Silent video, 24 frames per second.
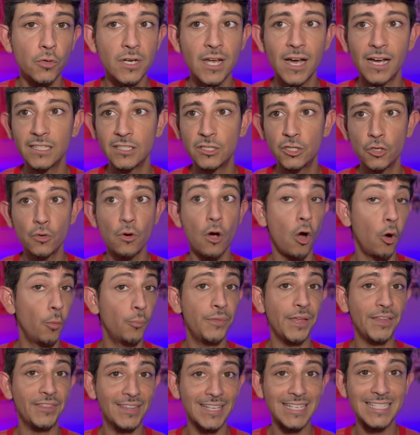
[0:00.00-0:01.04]
Now, I do hope
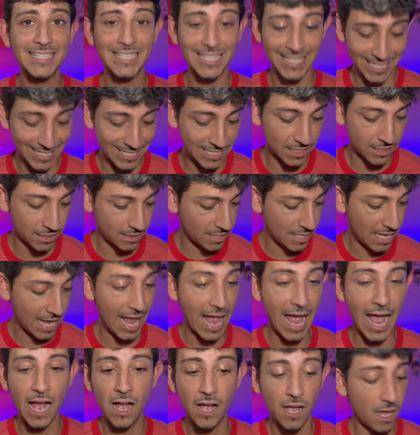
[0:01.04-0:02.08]
that this is
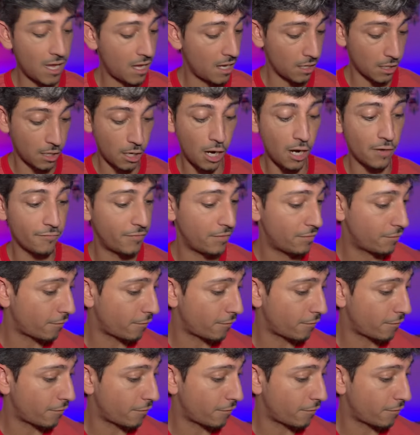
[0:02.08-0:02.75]
uh, a coffee